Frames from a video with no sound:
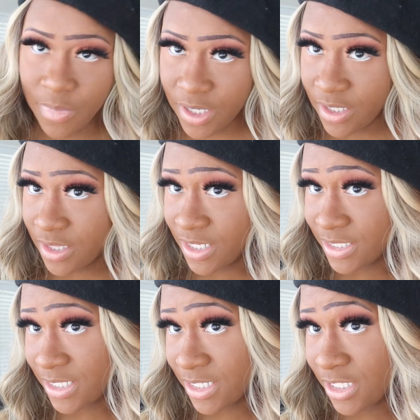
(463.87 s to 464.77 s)
But
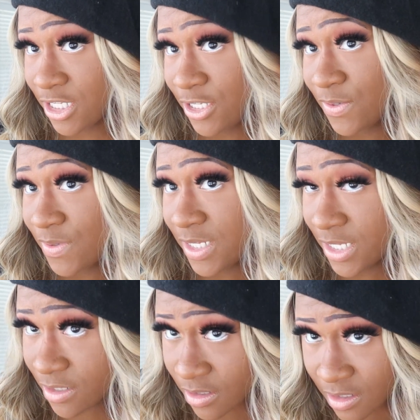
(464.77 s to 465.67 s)
this is the
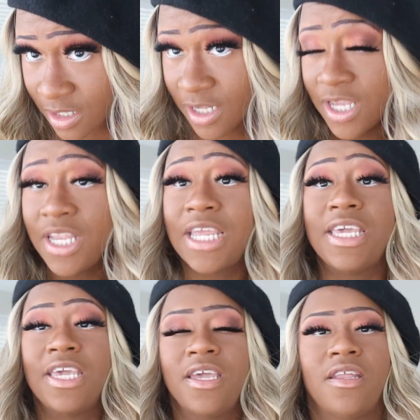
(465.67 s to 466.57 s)
unit. And
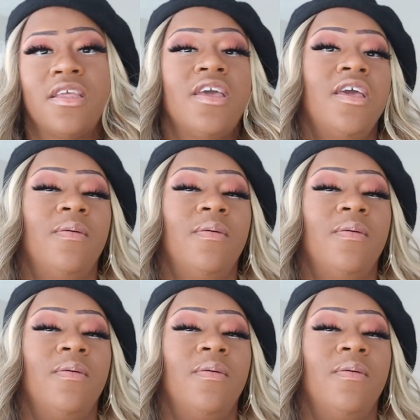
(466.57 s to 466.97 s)
again,